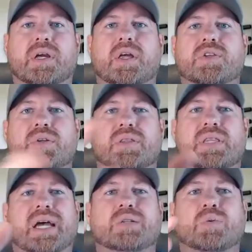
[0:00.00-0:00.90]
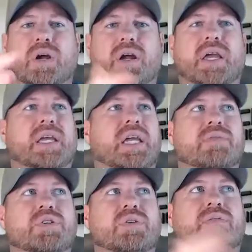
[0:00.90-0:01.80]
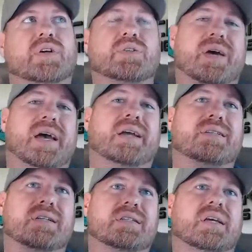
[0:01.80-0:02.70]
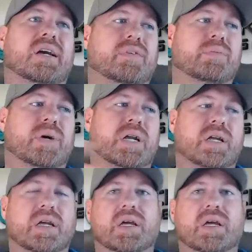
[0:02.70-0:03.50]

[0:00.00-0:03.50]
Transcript: So that's where it gives universal access to everybody.